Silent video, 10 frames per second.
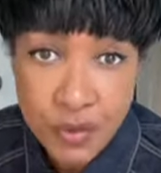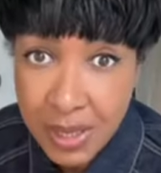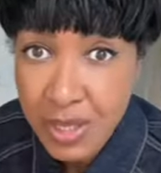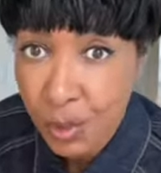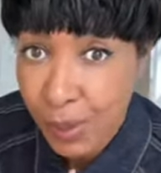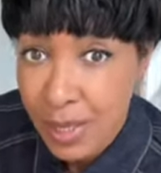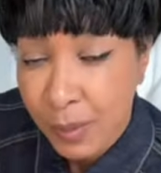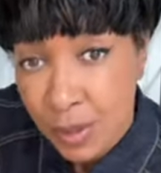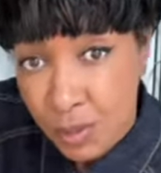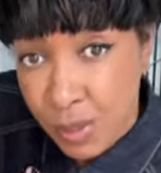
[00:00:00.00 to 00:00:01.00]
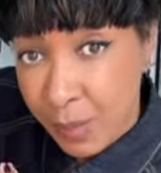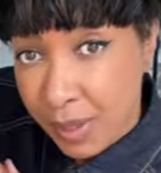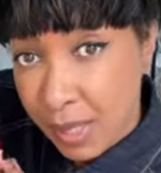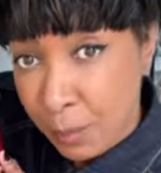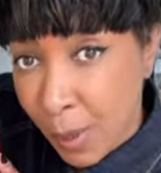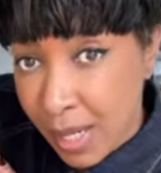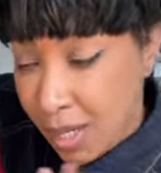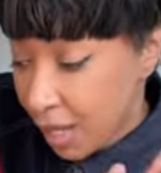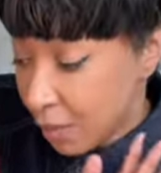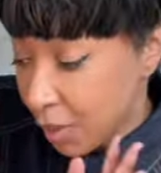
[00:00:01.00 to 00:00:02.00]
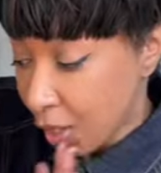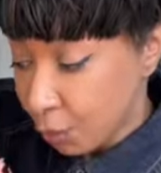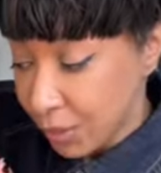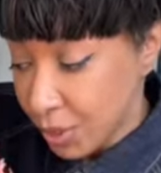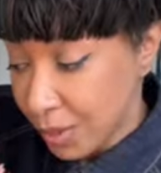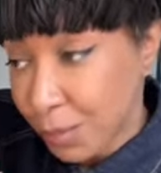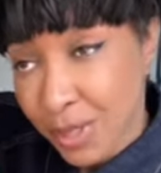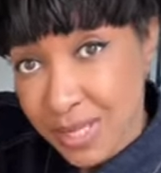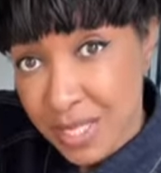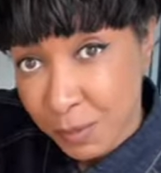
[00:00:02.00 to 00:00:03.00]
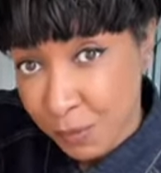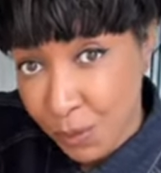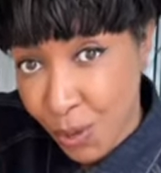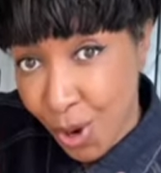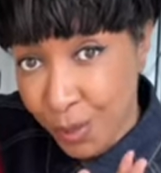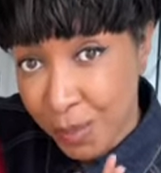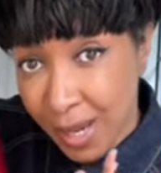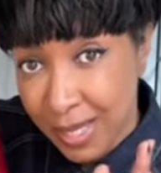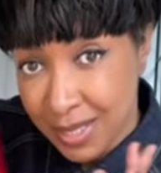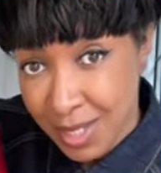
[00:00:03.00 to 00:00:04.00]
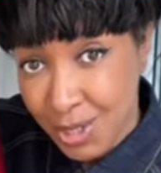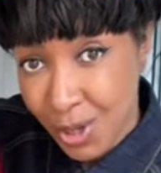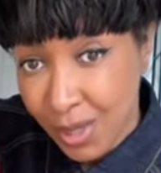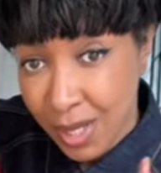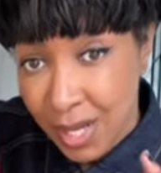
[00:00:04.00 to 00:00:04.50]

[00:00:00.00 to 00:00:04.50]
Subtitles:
is already, I want to throw them in anyway. I already unboxed these before on my TikTok.